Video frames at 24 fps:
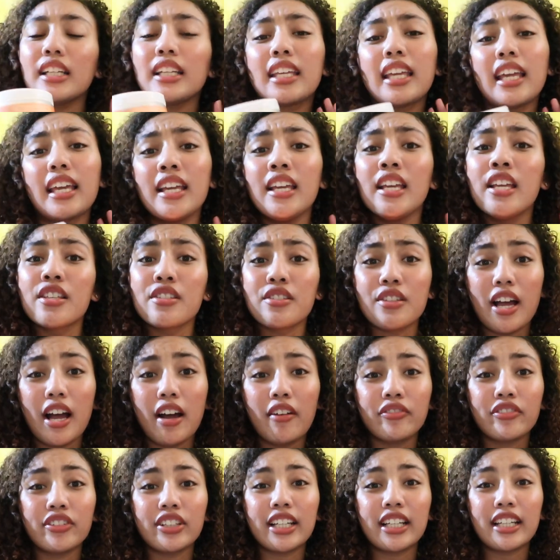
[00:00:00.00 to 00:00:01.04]
Okay, so
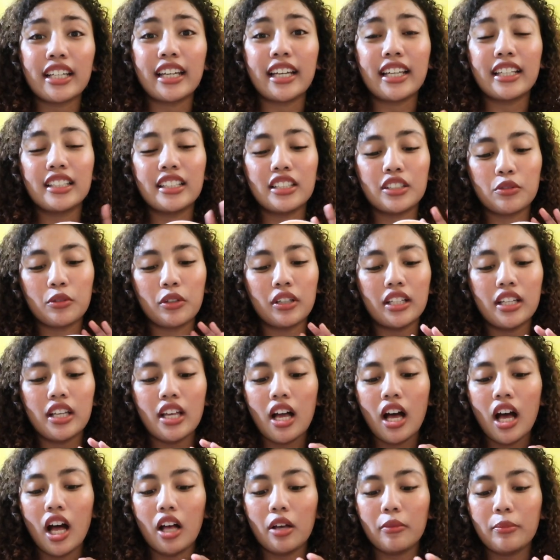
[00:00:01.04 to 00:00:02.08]
after again this one,
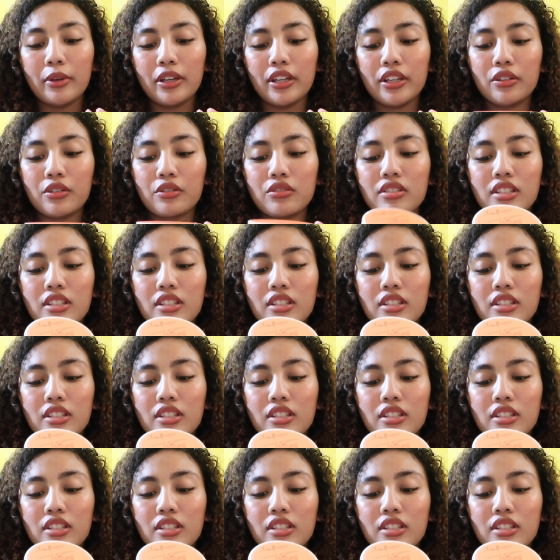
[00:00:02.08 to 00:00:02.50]
I'll be